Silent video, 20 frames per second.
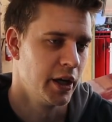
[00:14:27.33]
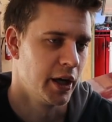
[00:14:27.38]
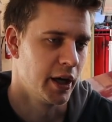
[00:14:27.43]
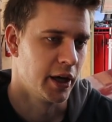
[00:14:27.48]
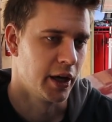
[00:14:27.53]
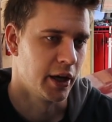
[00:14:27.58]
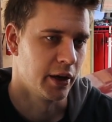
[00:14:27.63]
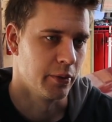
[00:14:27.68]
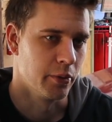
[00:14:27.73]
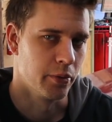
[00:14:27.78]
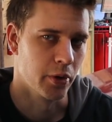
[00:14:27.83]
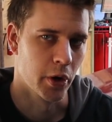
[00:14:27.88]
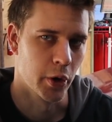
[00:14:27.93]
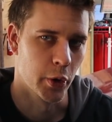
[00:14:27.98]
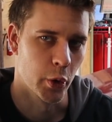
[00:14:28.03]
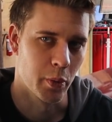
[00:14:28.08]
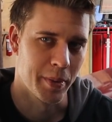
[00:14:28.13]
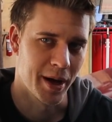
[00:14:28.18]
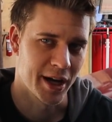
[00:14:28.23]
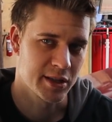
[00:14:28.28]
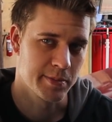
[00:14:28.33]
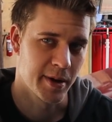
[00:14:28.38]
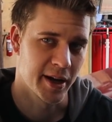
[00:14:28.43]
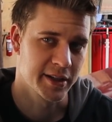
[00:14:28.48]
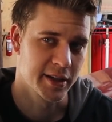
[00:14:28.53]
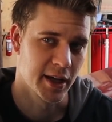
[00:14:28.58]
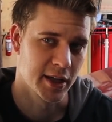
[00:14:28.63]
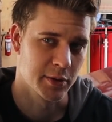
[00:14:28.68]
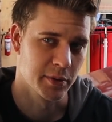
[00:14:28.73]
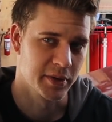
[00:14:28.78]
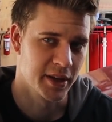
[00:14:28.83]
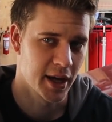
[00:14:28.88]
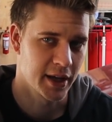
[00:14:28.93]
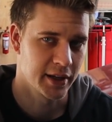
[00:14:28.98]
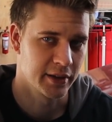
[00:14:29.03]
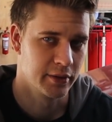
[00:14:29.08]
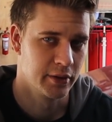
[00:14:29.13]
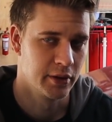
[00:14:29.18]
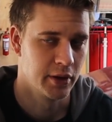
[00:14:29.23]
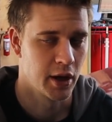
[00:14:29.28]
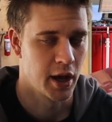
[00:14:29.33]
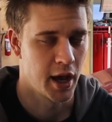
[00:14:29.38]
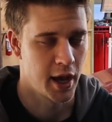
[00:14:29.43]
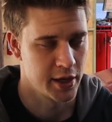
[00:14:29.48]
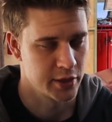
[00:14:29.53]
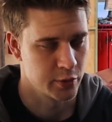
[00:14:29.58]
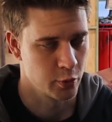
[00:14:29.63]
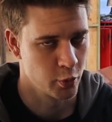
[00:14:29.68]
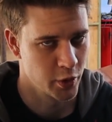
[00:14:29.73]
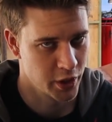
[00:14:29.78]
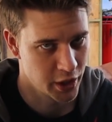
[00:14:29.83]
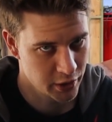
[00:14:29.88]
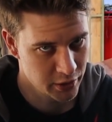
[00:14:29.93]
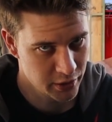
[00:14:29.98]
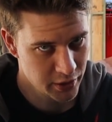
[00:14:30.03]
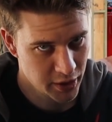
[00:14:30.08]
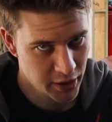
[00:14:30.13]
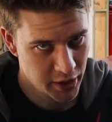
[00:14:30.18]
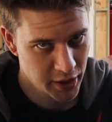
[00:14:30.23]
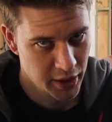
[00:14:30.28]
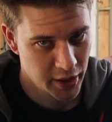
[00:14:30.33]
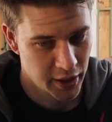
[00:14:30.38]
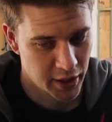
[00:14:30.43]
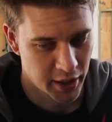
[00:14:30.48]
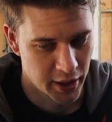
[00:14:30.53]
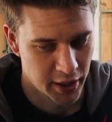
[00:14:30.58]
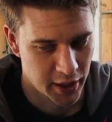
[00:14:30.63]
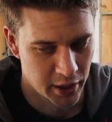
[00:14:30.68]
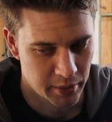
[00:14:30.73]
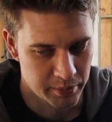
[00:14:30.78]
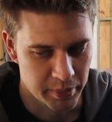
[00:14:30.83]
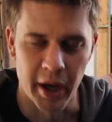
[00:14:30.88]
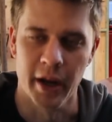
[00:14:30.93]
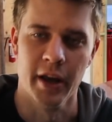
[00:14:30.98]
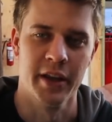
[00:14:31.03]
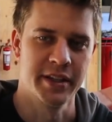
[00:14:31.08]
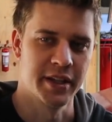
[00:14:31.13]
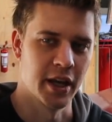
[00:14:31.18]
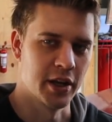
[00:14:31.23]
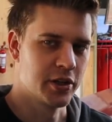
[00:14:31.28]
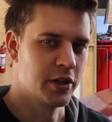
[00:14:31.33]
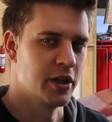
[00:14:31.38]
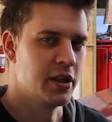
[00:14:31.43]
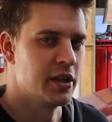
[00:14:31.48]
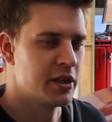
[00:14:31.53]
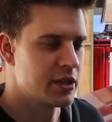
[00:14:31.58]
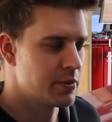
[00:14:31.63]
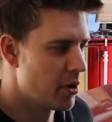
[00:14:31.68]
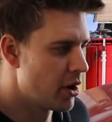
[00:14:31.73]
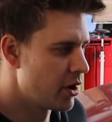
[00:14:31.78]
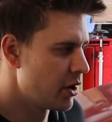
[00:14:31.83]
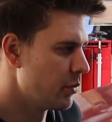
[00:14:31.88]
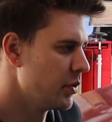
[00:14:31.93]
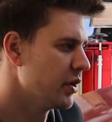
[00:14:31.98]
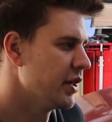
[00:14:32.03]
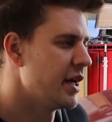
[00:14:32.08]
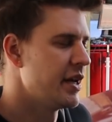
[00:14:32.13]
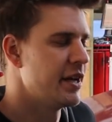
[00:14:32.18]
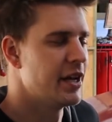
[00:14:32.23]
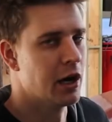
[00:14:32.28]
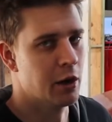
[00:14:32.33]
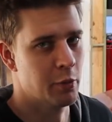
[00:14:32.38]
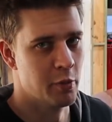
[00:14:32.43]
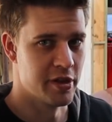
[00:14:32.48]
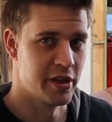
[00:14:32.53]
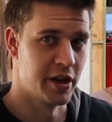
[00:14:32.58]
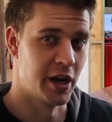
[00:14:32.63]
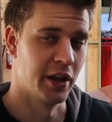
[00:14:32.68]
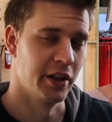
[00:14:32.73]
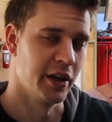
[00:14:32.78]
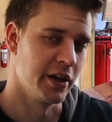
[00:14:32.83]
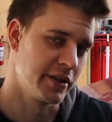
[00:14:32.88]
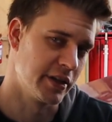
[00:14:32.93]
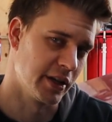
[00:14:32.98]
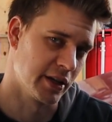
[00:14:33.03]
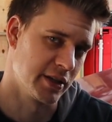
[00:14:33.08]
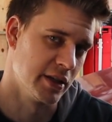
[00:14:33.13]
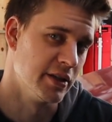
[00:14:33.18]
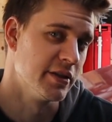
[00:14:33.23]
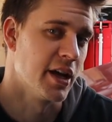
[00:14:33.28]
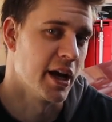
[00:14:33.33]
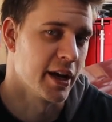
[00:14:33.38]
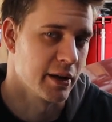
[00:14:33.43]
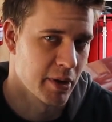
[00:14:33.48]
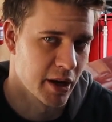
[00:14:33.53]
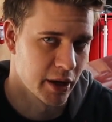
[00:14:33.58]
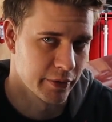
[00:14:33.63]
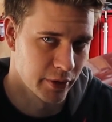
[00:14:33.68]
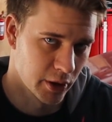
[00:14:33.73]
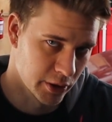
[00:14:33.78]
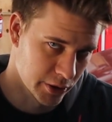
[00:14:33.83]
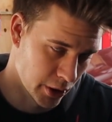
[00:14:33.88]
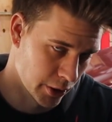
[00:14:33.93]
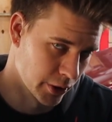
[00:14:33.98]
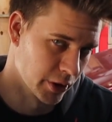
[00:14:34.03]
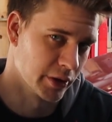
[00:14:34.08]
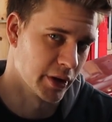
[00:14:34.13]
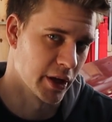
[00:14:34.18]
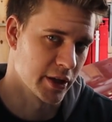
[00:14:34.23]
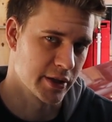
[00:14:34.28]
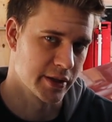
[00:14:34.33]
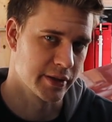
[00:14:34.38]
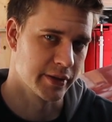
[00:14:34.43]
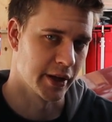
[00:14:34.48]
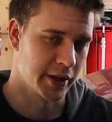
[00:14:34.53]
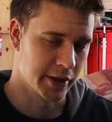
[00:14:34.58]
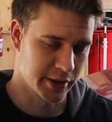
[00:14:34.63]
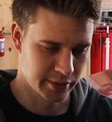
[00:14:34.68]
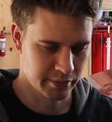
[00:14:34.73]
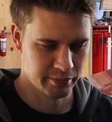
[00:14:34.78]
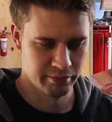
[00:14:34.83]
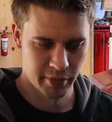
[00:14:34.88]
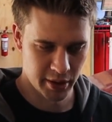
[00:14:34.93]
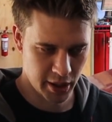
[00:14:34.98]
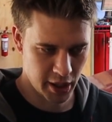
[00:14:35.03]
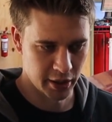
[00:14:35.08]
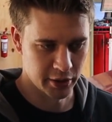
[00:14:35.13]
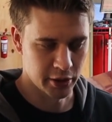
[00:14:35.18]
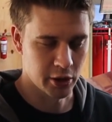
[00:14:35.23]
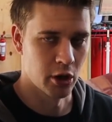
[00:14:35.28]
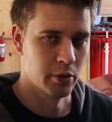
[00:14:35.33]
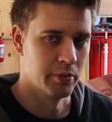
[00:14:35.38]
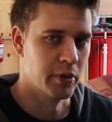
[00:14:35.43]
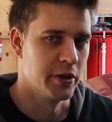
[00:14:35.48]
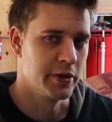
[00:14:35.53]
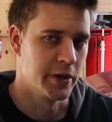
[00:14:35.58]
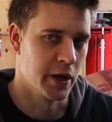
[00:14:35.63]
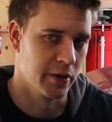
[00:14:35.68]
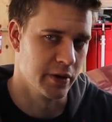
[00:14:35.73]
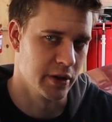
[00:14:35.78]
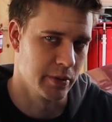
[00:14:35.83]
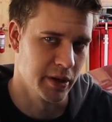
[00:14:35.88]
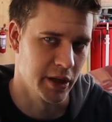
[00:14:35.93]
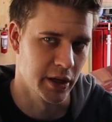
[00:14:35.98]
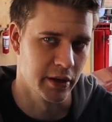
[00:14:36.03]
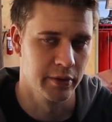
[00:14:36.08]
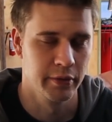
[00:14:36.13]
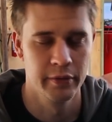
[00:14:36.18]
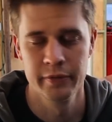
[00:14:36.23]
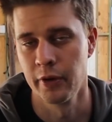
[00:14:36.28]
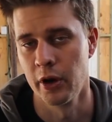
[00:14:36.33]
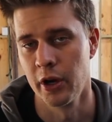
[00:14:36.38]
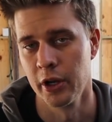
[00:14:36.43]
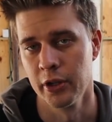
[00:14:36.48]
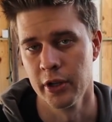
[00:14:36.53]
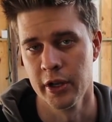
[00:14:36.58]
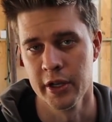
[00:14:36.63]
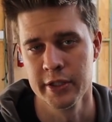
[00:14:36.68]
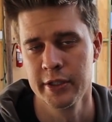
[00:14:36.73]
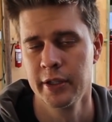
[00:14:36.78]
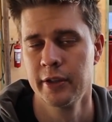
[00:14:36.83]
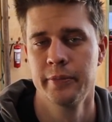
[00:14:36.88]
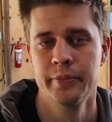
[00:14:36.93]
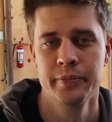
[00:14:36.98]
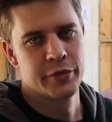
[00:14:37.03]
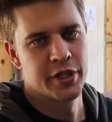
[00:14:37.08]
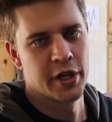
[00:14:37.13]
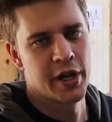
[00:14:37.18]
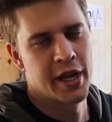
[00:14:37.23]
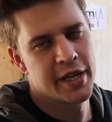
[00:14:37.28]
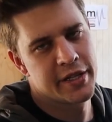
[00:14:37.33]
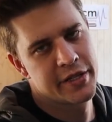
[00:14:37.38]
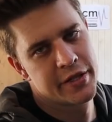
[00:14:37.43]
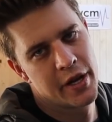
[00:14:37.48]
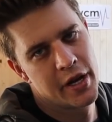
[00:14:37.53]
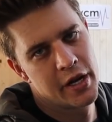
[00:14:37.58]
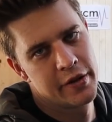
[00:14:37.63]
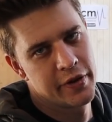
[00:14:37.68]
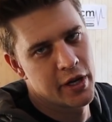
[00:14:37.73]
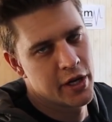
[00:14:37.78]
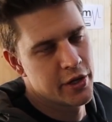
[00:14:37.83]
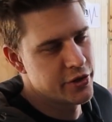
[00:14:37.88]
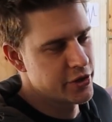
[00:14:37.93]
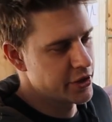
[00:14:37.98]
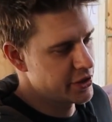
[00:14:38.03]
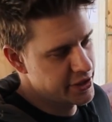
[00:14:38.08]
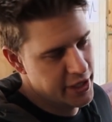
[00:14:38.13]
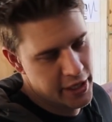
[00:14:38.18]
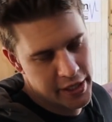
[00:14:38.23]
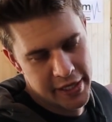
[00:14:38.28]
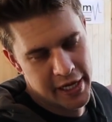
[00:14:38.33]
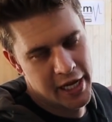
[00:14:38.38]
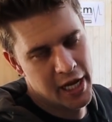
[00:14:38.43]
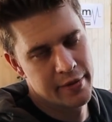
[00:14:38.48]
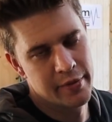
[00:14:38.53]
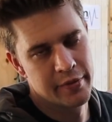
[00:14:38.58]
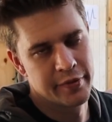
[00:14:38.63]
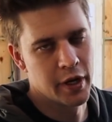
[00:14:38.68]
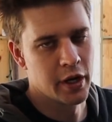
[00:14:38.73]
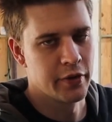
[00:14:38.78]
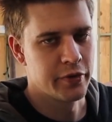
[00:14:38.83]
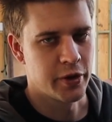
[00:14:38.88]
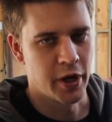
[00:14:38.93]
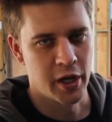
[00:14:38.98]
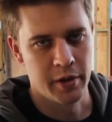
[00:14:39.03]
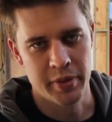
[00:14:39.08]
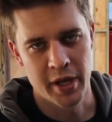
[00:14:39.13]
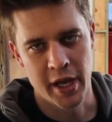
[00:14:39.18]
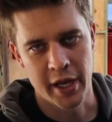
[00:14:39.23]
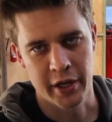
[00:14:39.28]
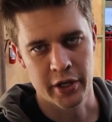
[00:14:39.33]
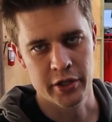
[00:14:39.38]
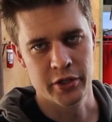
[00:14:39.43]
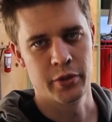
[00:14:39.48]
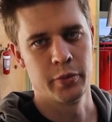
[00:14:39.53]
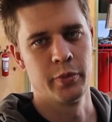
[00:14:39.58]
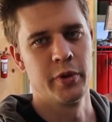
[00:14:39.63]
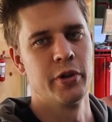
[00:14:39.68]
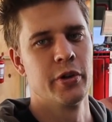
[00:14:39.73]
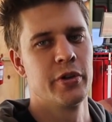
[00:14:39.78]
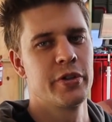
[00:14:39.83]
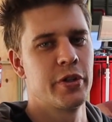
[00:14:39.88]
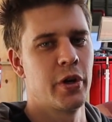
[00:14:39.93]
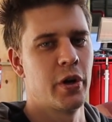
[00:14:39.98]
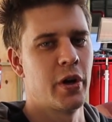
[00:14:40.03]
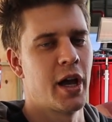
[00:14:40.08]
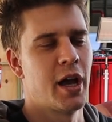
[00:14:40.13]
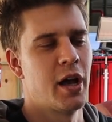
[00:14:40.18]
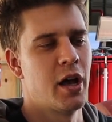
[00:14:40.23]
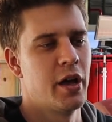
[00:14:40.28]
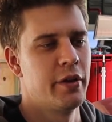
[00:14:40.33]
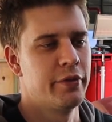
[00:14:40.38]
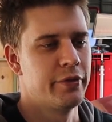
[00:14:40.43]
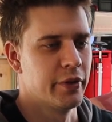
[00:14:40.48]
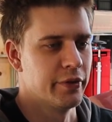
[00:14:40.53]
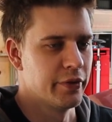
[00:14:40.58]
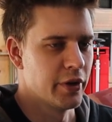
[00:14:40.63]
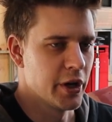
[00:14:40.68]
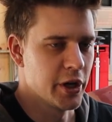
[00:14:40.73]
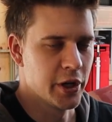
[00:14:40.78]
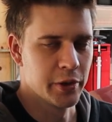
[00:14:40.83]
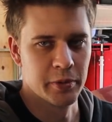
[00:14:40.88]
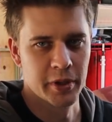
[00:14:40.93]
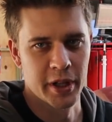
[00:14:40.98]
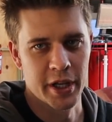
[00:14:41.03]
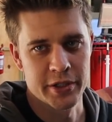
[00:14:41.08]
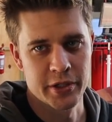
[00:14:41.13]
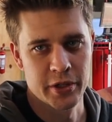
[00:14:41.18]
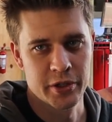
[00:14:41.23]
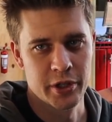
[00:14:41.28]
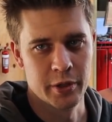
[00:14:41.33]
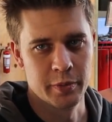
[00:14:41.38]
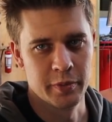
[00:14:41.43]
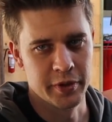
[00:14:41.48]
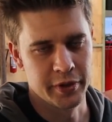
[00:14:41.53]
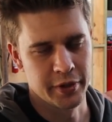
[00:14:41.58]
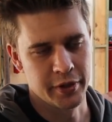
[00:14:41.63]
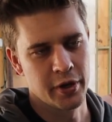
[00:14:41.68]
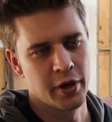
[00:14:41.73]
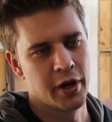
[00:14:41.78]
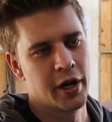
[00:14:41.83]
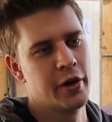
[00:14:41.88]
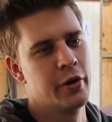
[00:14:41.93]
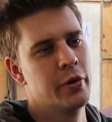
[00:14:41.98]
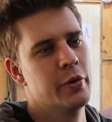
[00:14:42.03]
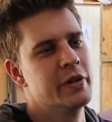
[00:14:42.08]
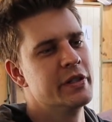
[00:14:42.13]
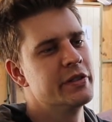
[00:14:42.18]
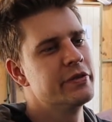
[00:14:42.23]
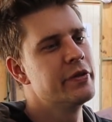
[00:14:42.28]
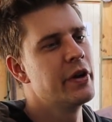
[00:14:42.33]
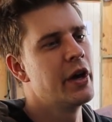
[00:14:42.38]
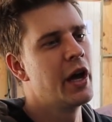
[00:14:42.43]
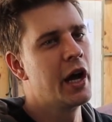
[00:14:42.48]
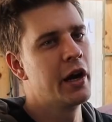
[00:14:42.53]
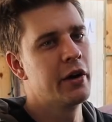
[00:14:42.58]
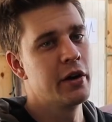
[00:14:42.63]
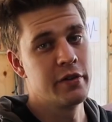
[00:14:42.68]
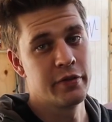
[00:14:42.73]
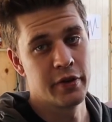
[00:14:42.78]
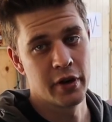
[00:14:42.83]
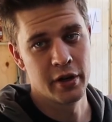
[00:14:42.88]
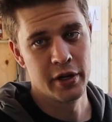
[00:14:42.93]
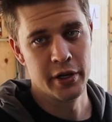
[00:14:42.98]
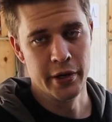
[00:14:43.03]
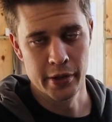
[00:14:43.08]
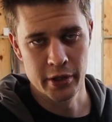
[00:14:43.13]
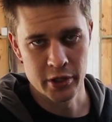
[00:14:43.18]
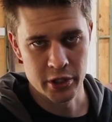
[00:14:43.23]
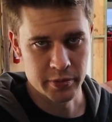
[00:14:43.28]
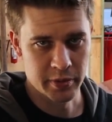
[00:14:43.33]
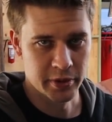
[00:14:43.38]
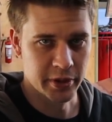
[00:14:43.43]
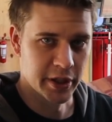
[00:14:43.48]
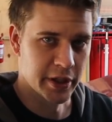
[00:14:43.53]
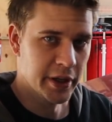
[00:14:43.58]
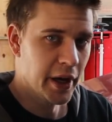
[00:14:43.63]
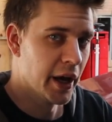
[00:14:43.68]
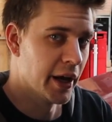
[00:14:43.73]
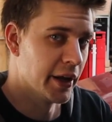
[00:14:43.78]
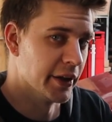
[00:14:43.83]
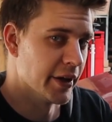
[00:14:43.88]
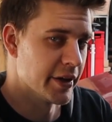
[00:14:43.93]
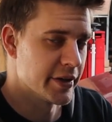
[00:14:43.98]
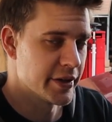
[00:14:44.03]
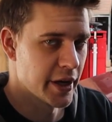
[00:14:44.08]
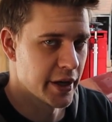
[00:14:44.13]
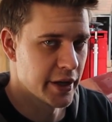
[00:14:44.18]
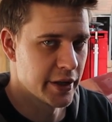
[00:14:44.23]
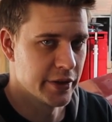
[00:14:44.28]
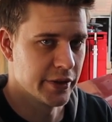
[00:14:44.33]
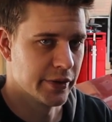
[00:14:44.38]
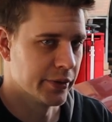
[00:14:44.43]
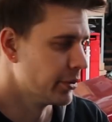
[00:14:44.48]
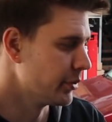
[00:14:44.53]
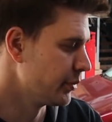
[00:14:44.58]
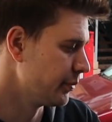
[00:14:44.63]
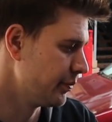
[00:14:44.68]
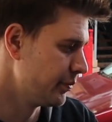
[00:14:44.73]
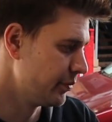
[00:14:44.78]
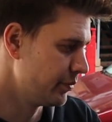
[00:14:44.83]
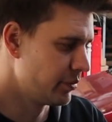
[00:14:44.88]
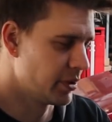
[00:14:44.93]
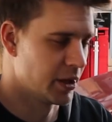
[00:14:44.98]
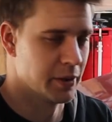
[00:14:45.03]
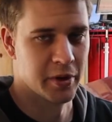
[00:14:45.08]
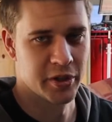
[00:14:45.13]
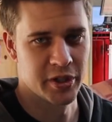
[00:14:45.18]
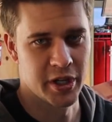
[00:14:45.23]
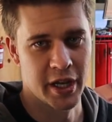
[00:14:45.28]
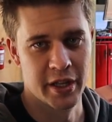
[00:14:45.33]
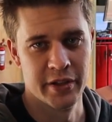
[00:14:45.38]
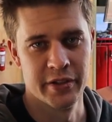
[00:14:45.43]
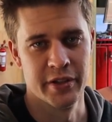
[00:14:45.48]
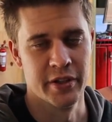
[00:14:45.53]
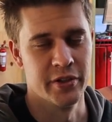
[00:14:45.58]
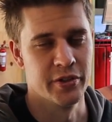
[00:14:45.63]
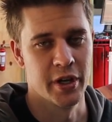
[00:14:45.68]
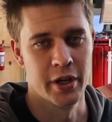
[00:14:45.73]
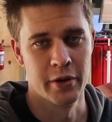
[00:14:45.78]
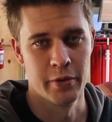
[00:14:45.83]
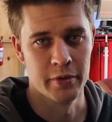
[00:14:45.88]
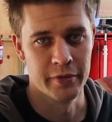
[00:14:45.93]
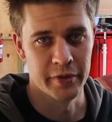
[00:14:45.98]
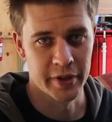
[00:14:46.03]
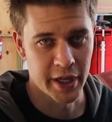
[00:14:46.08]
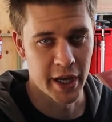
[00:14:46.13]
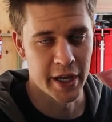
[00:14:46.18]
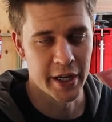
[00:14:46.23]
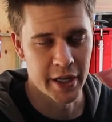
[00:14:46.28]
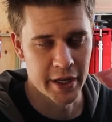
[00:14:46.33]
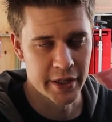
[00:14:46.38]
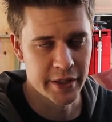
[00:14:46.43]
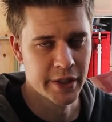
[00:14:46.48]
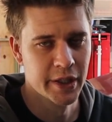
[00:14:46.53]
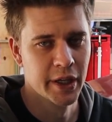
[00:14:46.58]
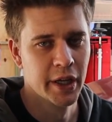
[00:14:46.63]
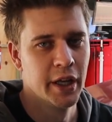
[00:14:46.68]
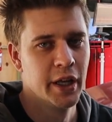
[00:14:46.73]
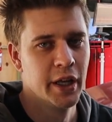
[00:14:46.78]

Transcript: We're going to do a back-to-back test with that as well. But essentially this motor will end up with an LS6 intake manifold on it. That's how the combo is going to be finalised. So outside of just our cam and valve train package, we also have a very good relationship with a guy who is very, very knowledgeable in LS heads, or pretty much heads in general, V8 heads.